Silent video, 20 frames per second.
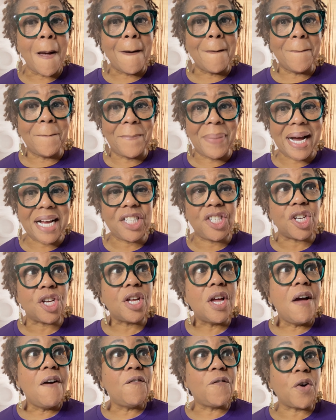
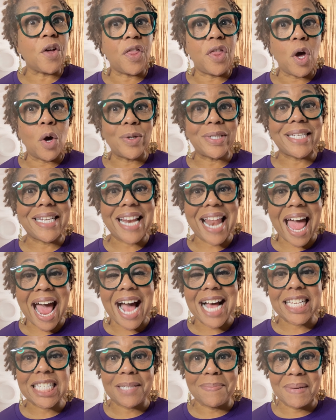budget for those
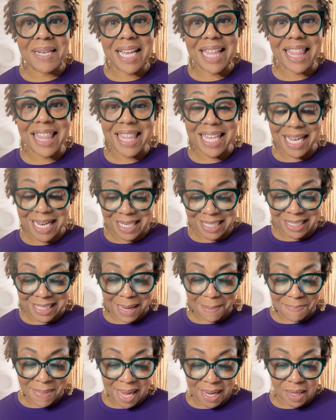last minute things
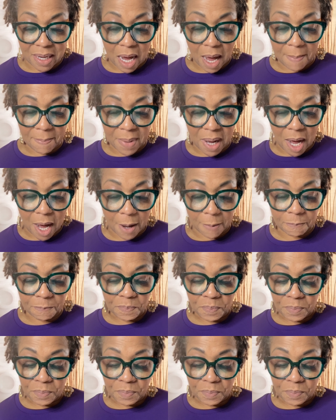that may come up.